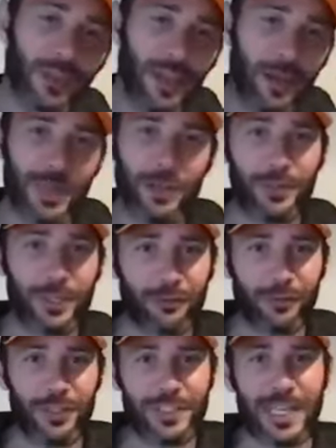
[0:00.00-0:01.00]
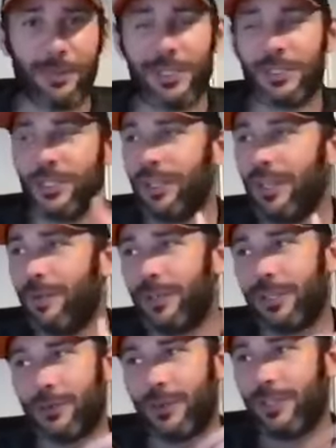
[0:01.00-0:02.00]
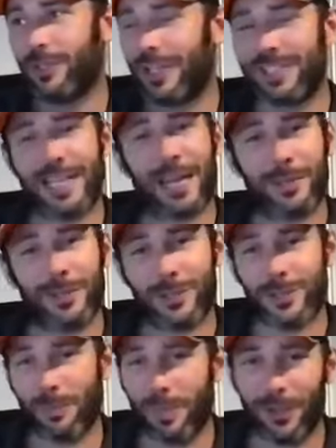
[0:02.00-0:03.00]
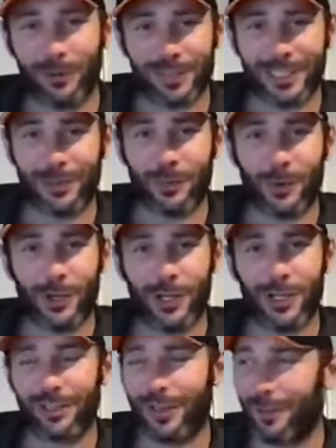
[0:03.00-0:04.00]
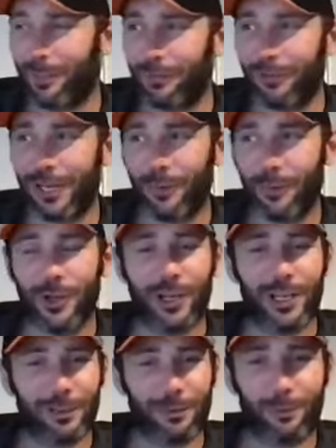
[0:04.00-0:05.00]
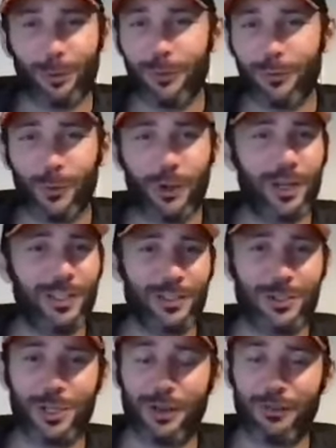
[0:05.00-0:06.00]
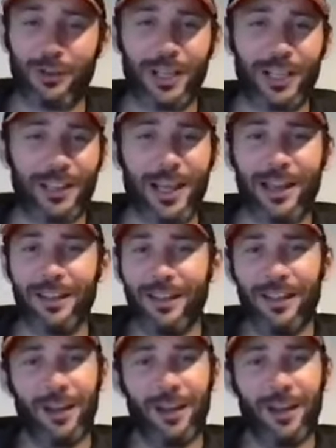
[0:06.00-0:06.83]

um, and we don't get further damage because when you get damage to building work like brickwork and roof work and stuff like that,